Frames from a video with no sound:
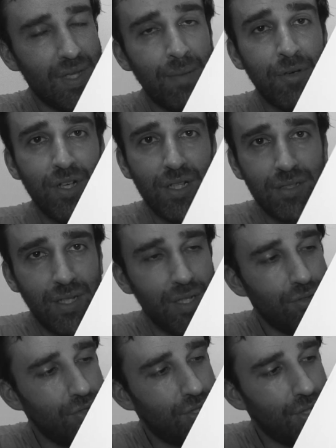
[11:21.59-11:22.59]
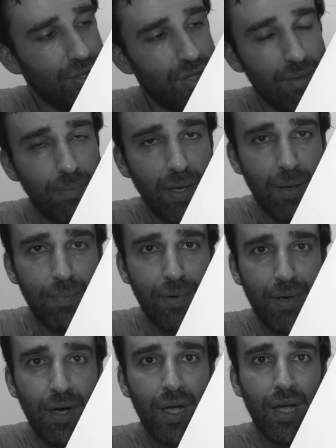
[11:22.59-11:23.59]
I'm gonna try to show you the
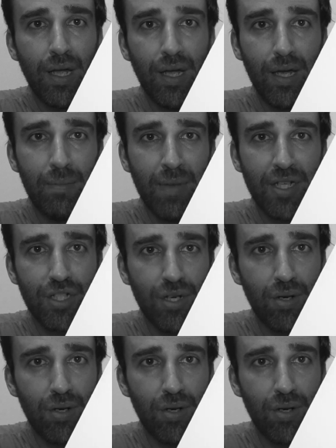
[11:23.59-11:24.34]
paper uh, much